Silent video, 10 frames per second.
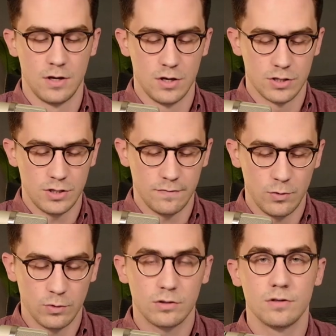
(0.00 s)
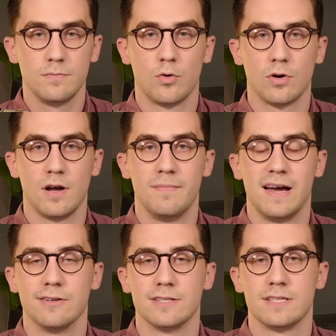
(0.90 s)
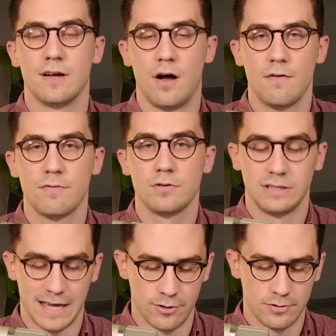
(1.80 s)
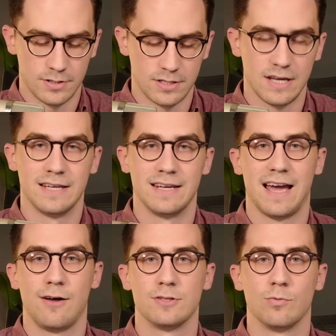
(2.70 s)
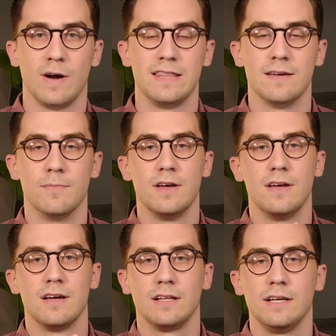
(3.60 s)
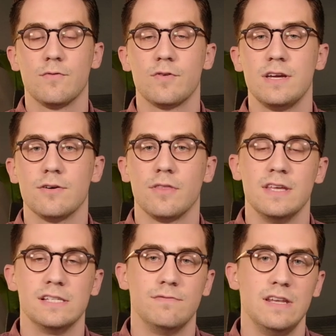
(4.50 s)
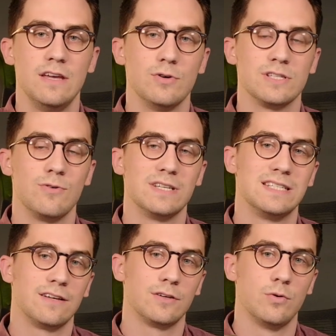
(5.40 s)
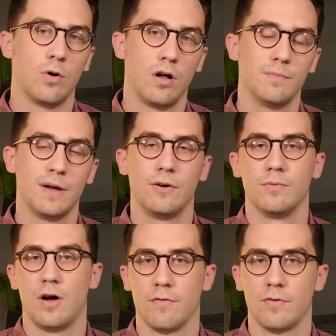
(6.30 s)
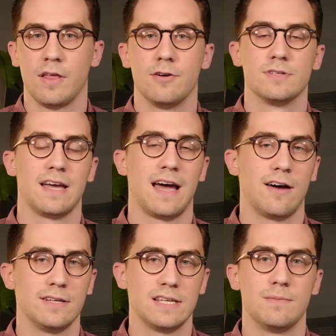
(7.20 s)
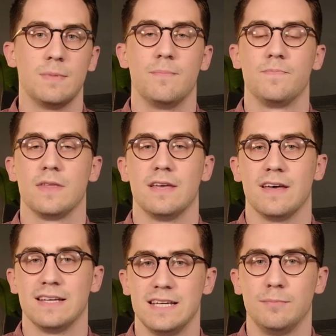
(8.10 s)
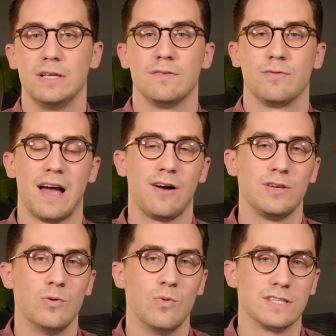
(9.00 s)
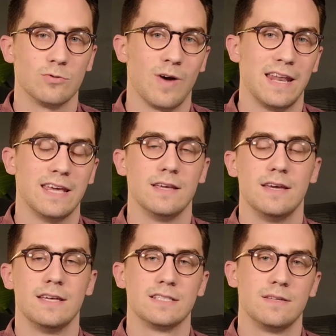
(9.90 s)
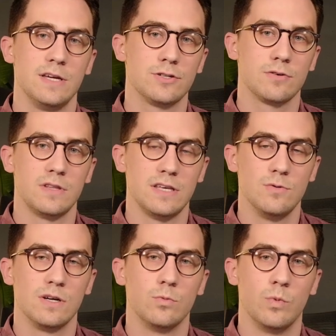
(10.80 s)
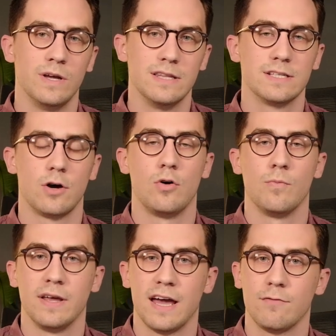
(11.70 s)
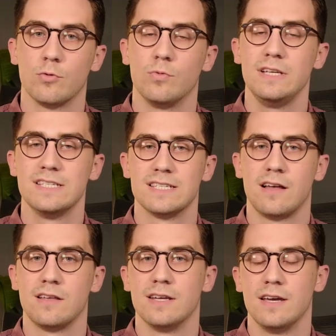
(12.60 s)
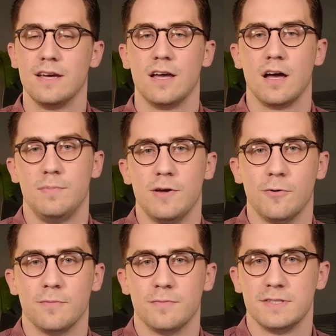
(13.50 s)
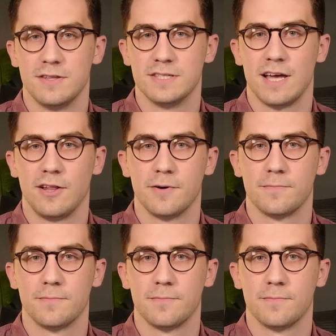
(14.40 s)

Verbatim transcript: So if you want to learn more about offer letters and how to write them, click over here. This video is going to tell you all about offer letters, how to set them up, a template for how you want to write it to make sure that you can win this home and have a really solid appeal to the seller.